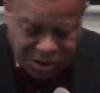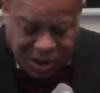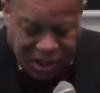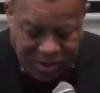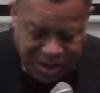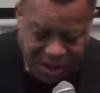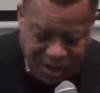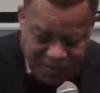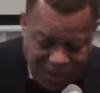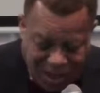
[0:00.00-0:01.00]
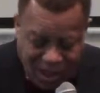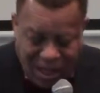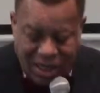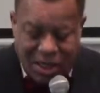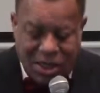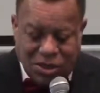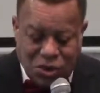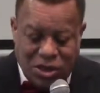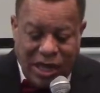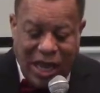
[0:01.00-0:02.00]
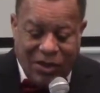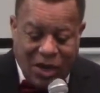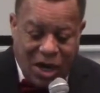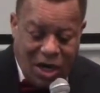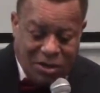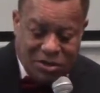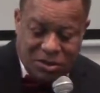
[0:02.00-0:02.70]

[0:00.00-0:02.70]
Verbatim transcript: you know what I mean, and, and as soon as they got out of the car,